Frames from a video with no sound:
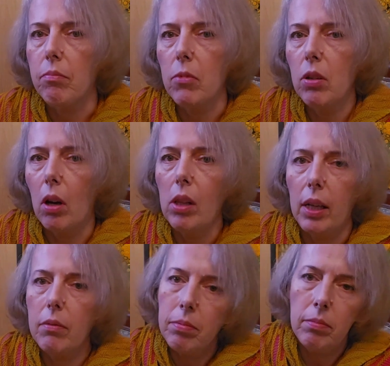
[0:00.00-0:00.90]
you know,
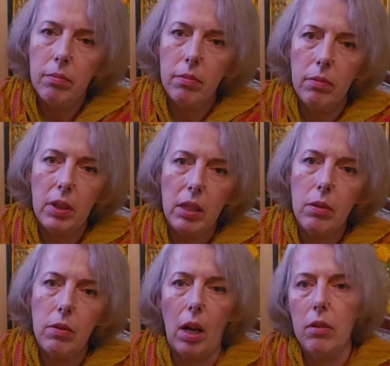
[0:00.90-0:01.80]
like
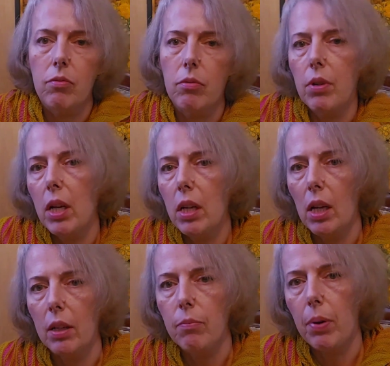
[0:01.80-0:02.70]
knit 3
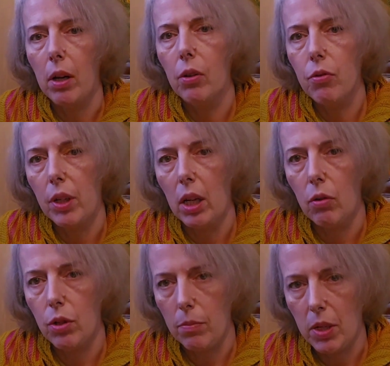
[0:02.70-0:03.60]
and purl 3 or
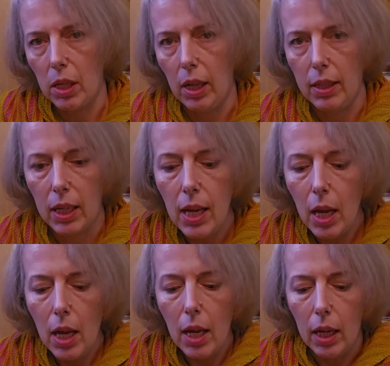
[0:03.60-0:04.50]
something like that.
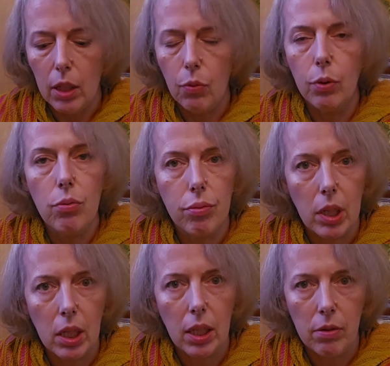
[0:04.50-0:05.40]
It would
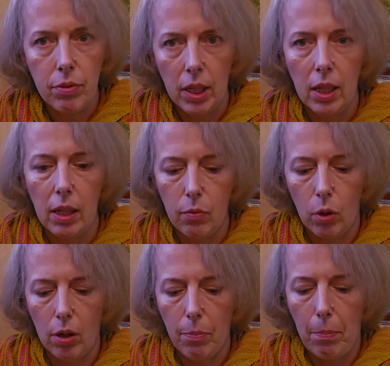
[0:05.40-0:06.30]
really, really
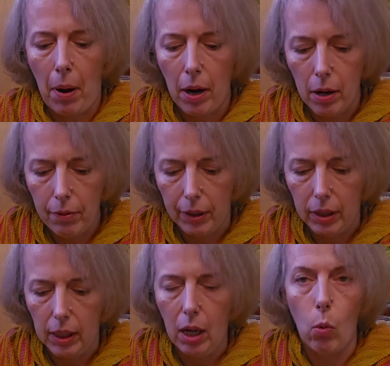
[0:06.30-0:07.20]
work
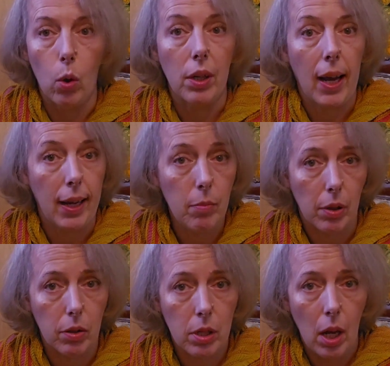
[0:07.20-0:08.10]
perfectly. Or
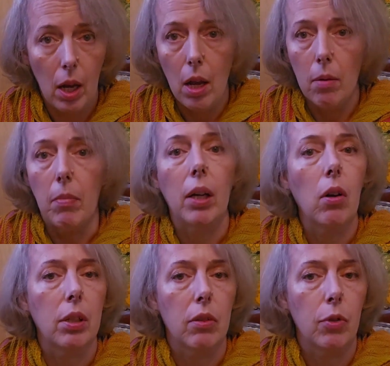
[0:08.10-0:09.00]
cables. My
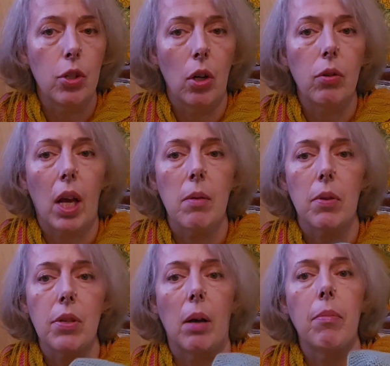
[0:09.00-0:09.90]
God, it would show
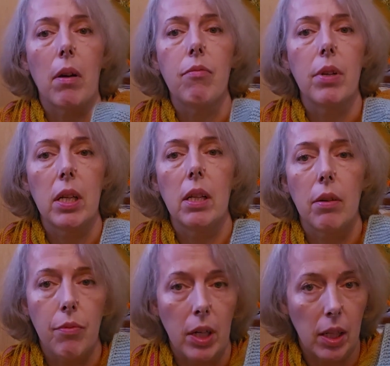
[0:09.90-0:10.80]
cables up really,
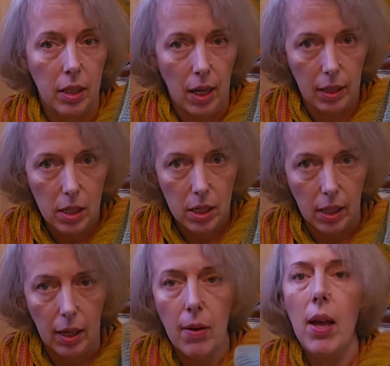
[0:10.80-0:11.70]
really
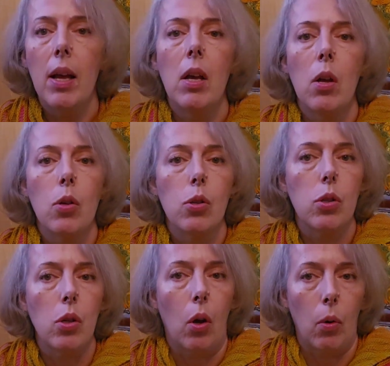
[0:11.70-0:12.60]
nicely.
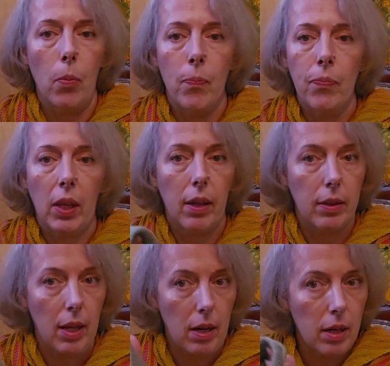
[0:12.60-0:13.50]
So
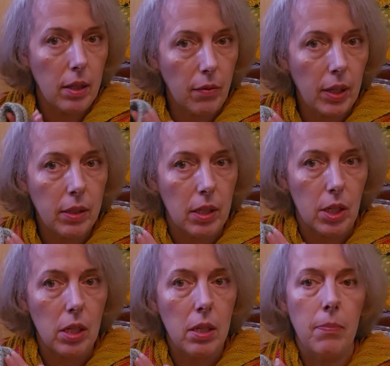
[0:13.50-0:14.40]
there are
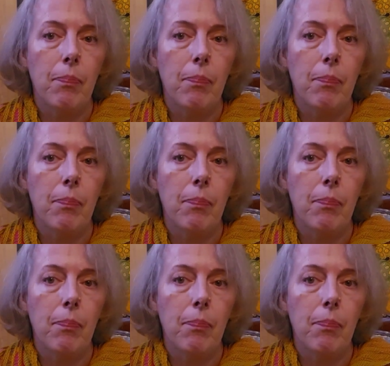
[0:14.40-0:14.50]
advantages